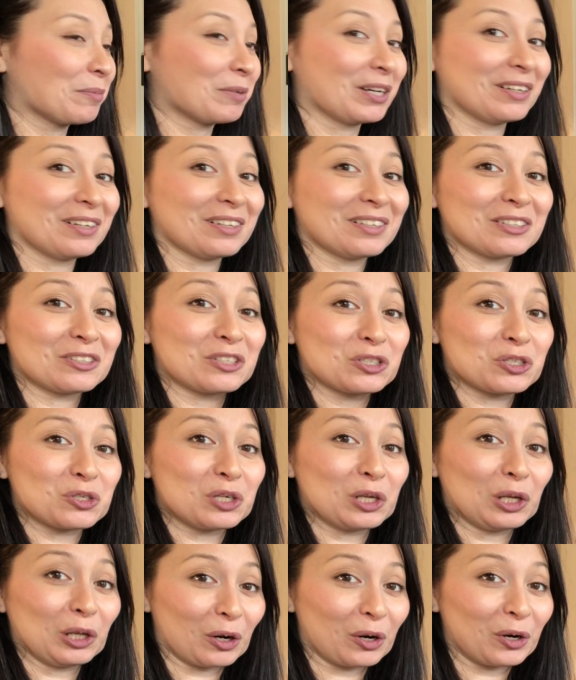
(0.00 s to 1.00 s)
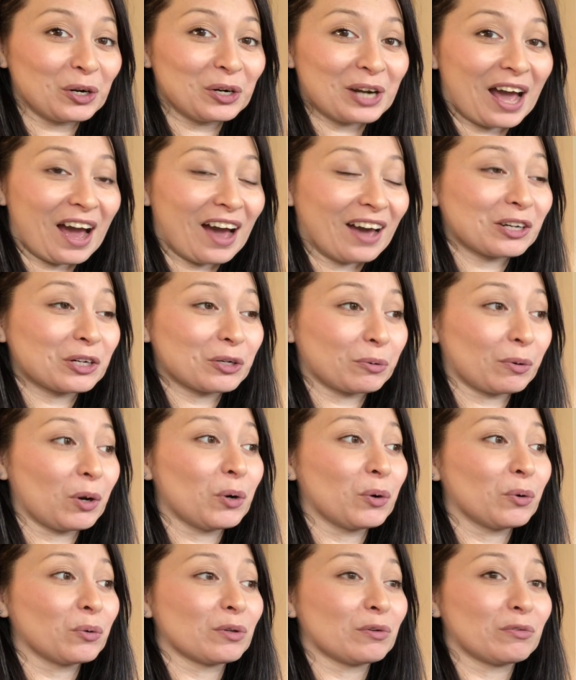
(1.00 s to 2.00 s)
gonna learn how to
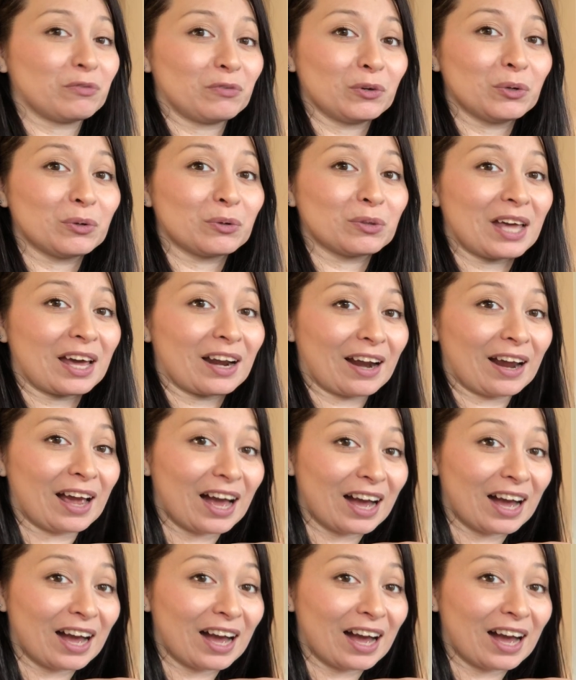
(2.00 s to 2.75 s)
grow the food that I